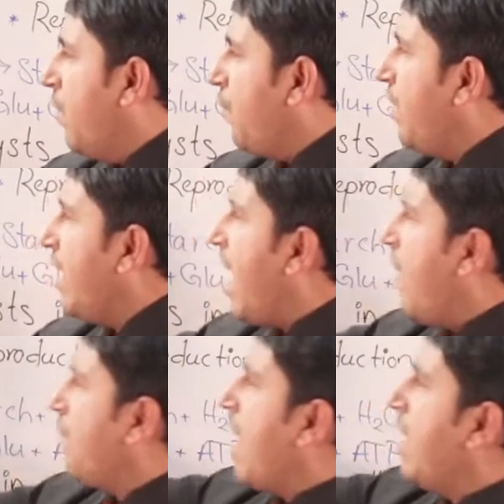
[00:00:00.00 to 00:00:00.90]
We
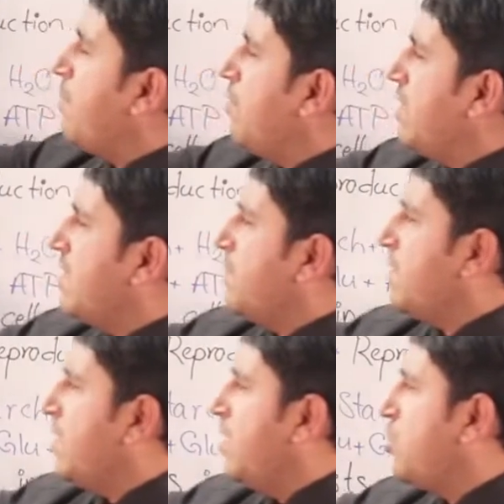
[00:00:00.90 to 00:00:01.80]
have
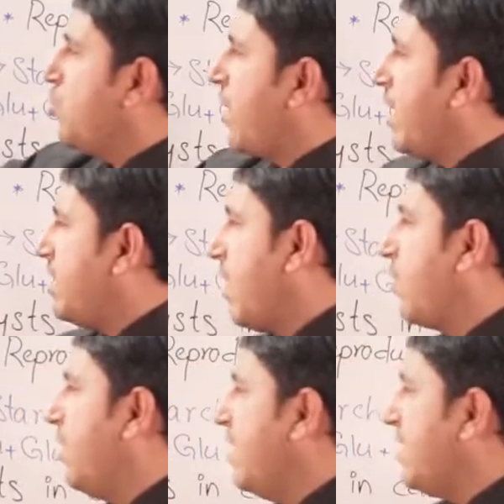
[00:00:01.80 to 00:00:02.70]
anabolism in two
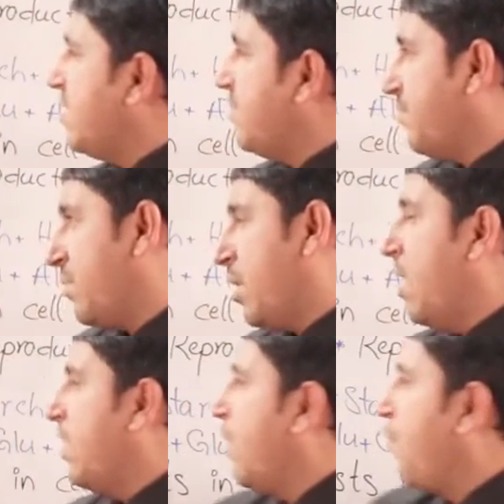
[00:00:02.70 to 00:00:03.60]
categories.
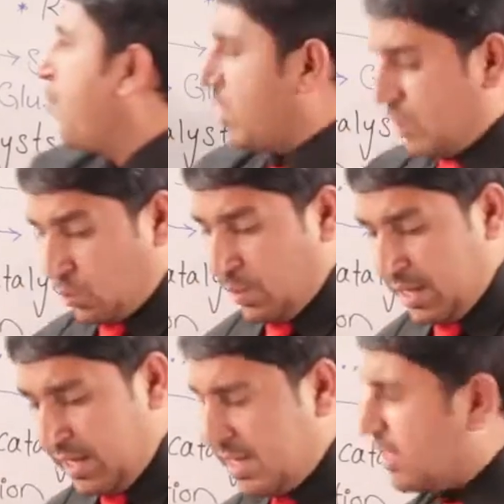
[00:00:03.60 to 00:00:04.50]
The first
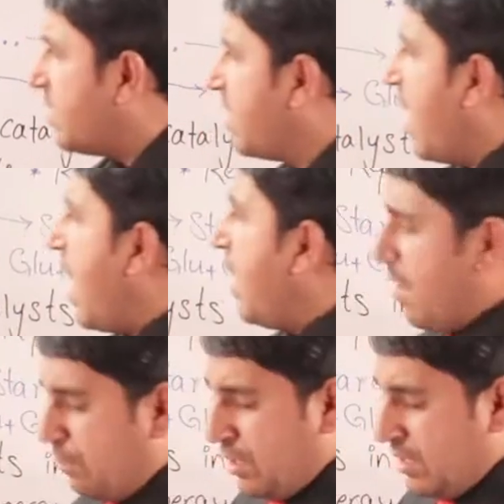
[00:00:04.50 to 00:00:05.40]
one is
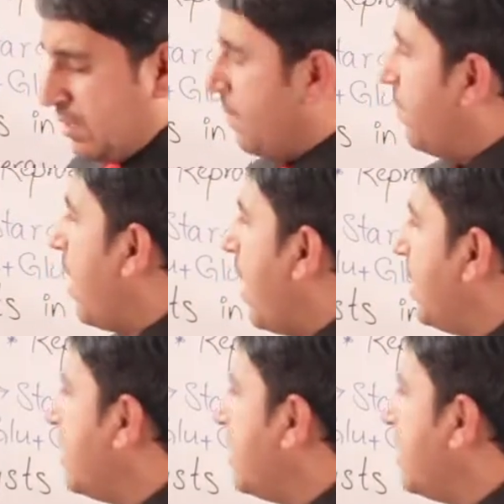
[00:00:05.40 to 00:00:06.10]
anabolism and